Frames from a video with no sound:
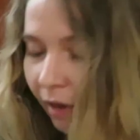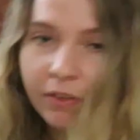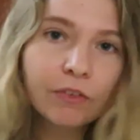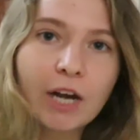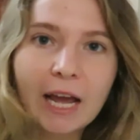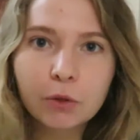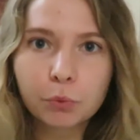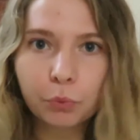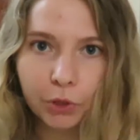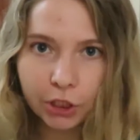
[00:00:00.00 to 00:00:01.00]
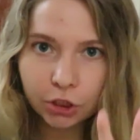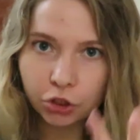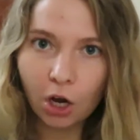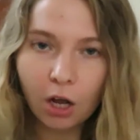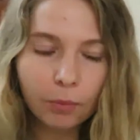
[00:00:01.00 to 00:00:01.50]
I've never had a real
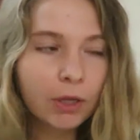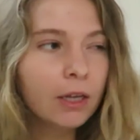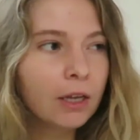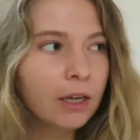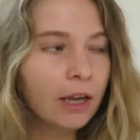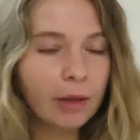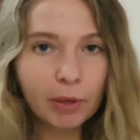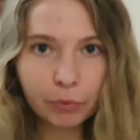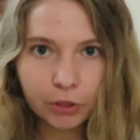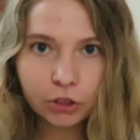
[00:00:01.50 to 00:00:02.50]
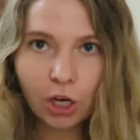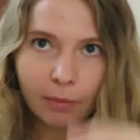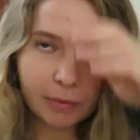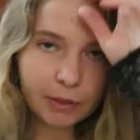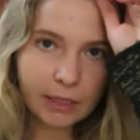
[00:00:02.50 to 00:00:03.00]
job, and by real
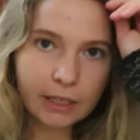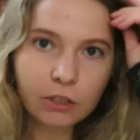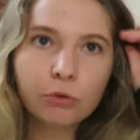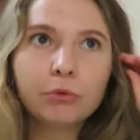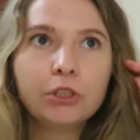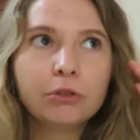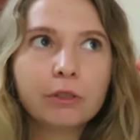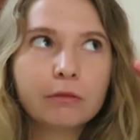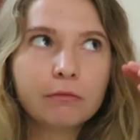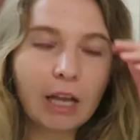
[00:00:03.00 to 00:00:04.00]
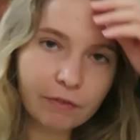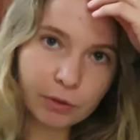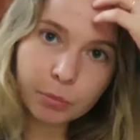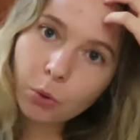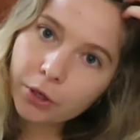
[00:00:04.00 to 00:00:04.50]
job I mean, like, you know, when you have an
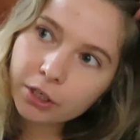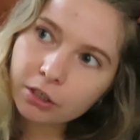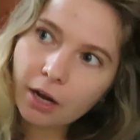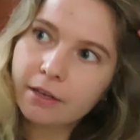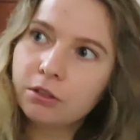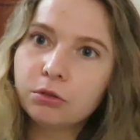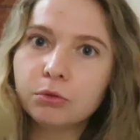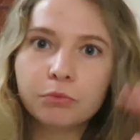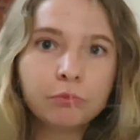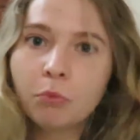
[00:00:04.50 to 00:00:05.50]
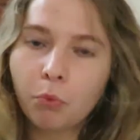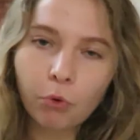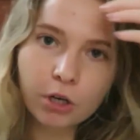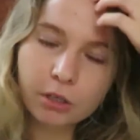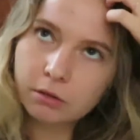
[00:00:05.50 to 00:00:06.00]
employer and you
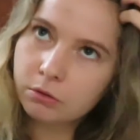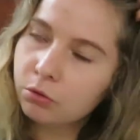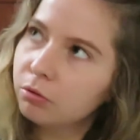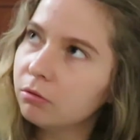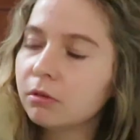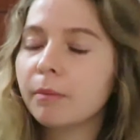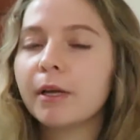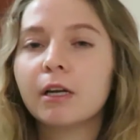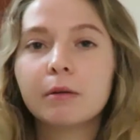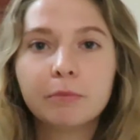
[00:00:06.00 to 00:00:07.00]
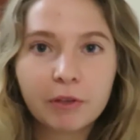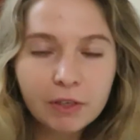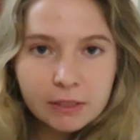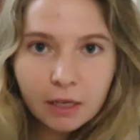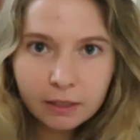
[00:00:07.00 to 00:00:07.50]
work, ooh, got my hair, my
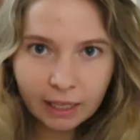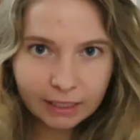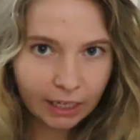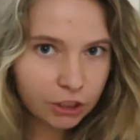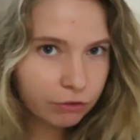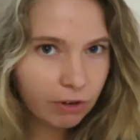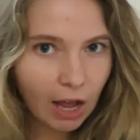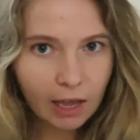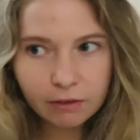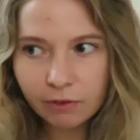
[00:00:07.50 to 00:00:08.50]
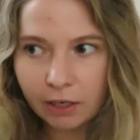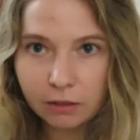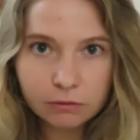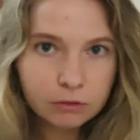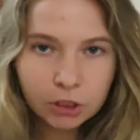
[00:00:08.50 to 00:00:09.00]
face, like 9 to 5 at
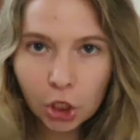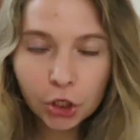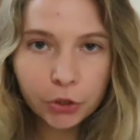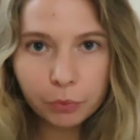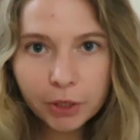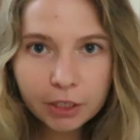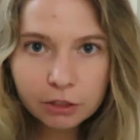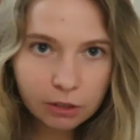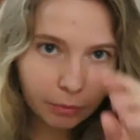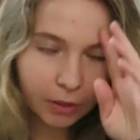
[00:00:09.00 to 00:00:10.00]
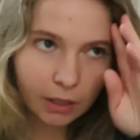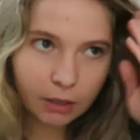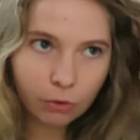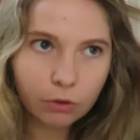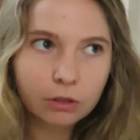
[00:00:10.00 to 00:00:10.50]
a career or
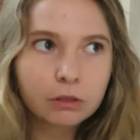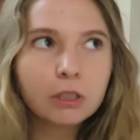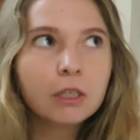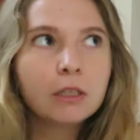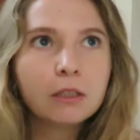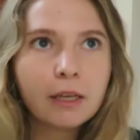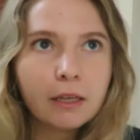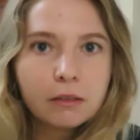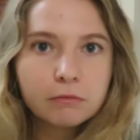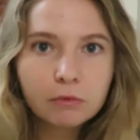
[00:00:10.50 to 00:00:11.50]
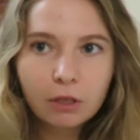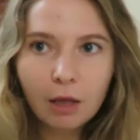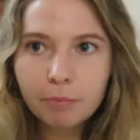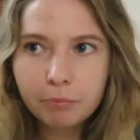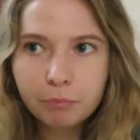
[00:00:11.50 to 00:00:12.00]
something, or like
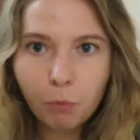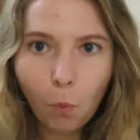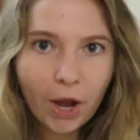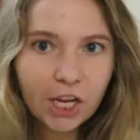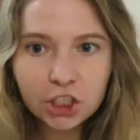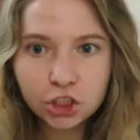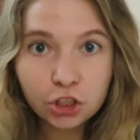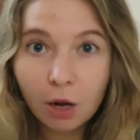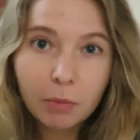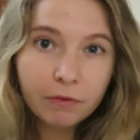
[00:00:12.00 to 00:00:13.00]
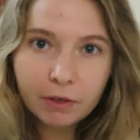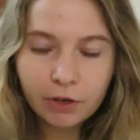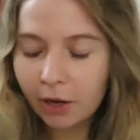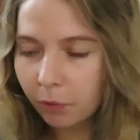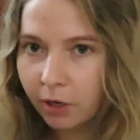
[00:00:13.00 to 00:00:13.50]
a wage job. I've
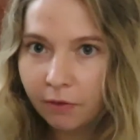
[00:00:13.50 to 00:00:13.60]
never had one.